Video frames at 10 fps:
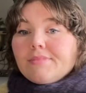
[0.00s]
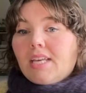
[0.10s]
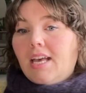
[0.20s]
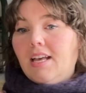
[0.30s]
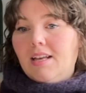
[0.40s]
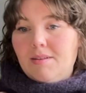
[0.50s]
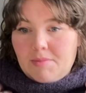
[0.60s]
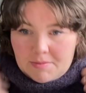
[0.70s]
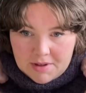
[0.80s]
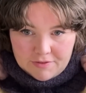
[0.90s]

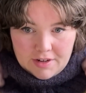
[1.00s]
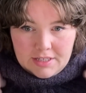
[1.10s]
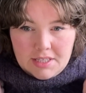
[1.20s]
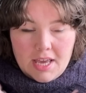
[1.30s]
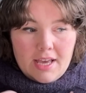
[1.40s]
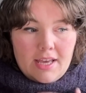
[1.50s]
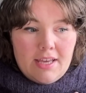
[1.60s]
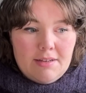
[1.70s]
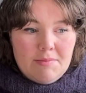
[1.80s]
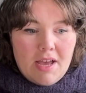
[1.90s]
And my friend
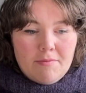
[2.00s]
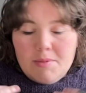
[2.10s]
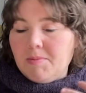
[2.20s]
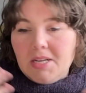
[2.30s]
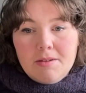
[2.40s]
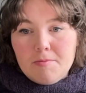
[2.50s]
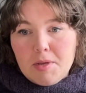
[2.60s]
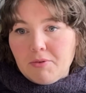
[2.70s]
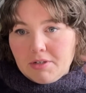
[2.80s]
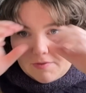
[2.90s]
Kay I've been meaning to
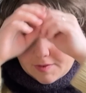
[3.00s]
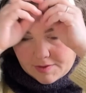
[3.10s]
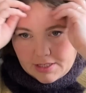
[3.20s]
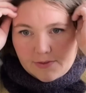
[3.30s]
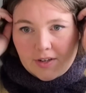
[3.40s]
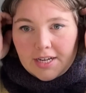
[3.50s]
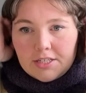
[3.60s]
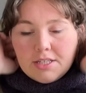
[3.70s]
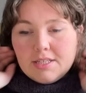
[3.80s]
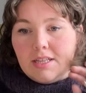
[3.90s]
make one of these for
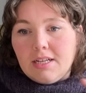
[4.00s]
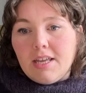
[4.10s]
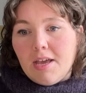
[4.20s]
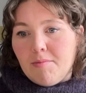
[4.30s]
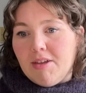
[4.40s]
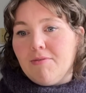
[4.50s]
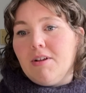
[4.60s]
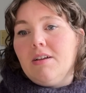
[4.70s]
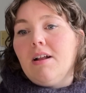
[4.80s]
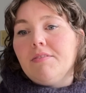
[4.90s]
ages, and then Kay made one
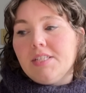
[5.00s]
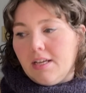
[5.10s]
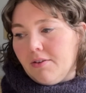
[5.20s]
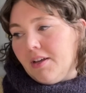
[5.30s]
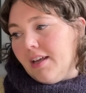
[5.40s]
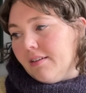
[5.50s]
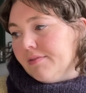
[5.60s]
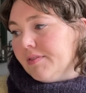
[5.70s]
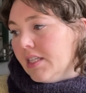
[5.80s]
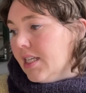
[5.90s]
and I was like, okay,
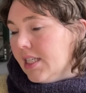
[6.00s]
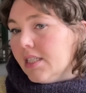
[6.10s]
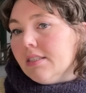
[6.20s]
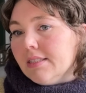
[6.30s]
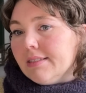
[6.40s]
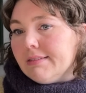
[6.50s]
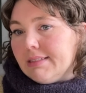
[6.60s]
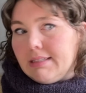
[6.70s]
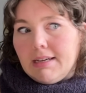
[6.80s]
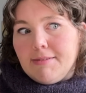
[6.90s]
it's
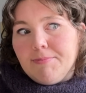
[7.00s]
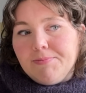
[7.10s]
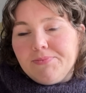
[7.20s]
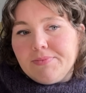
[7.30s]
time.